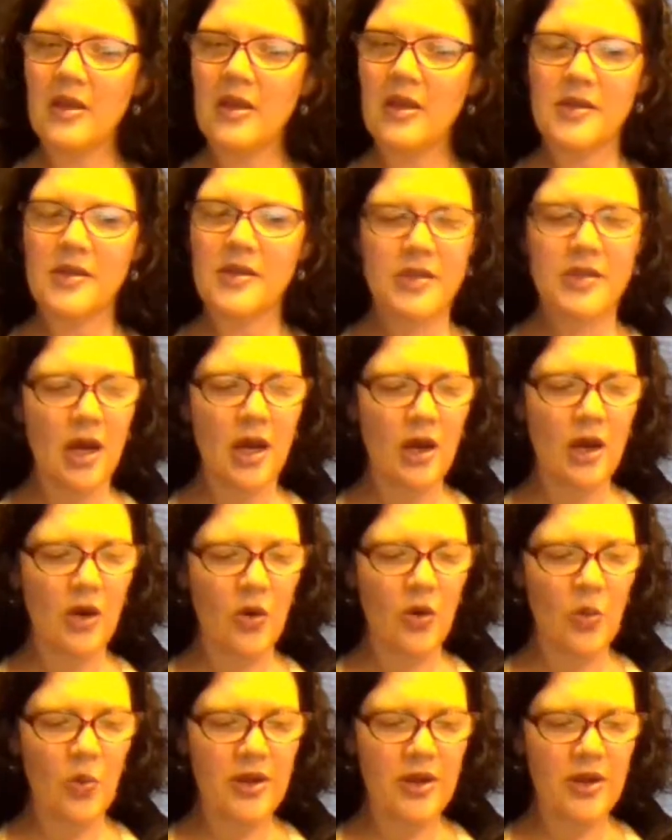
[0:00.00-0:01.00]

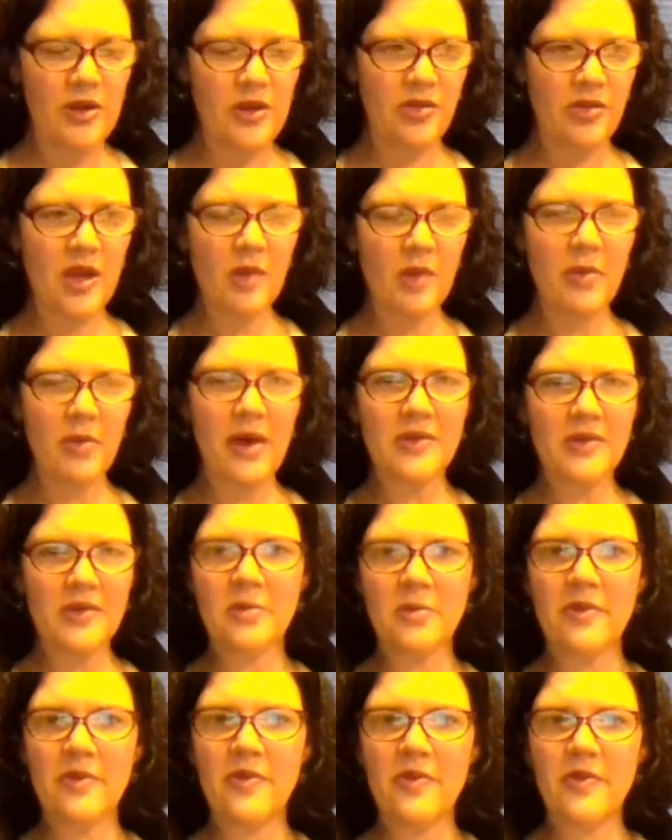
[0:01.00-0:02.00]
So when you think about
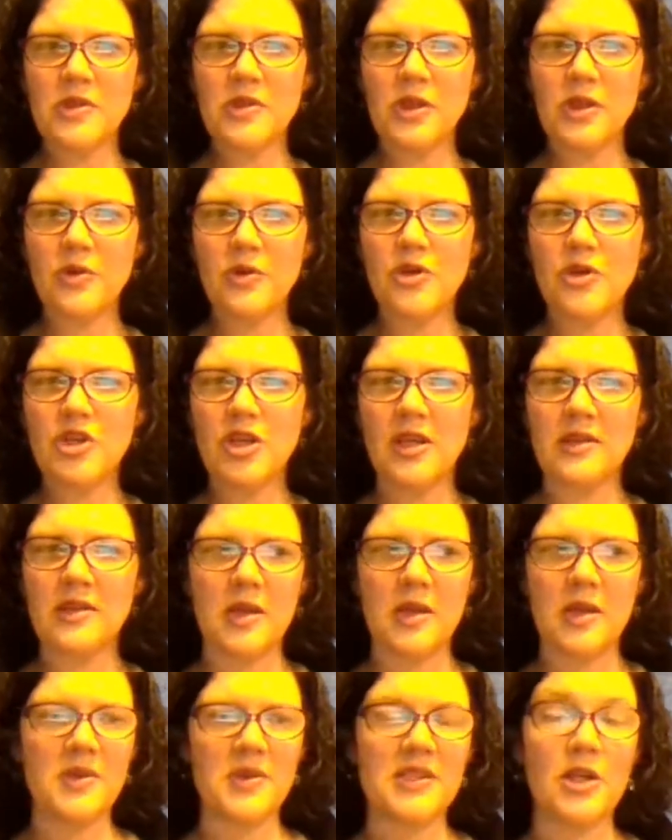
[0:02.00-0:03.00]
some of those solutions,
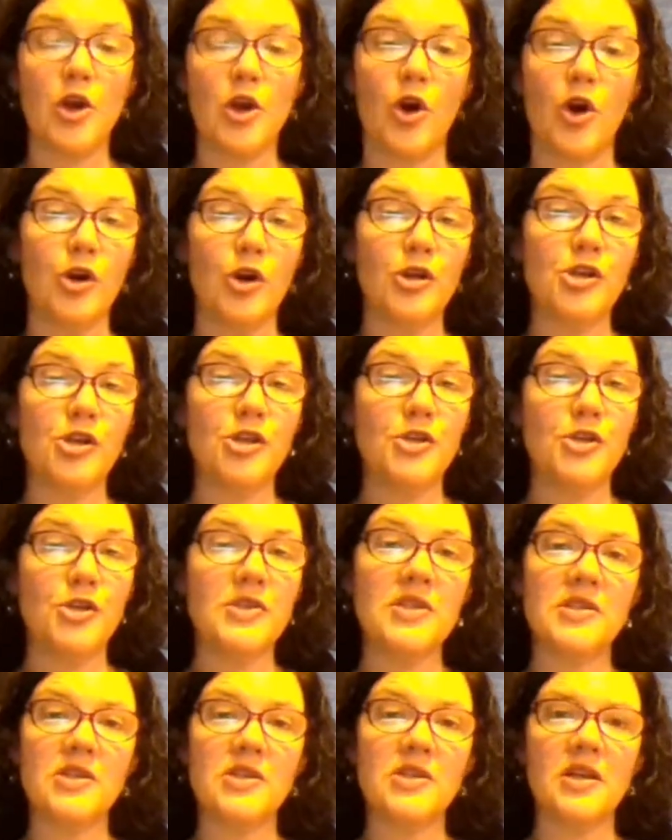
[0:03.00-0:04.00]
like we said, orange juice
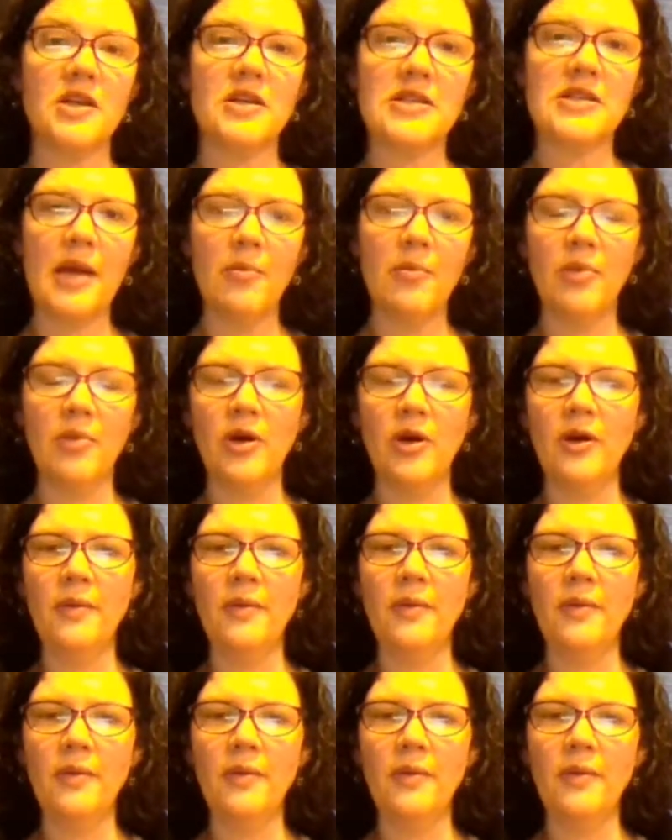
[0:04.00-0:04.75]
is a good example.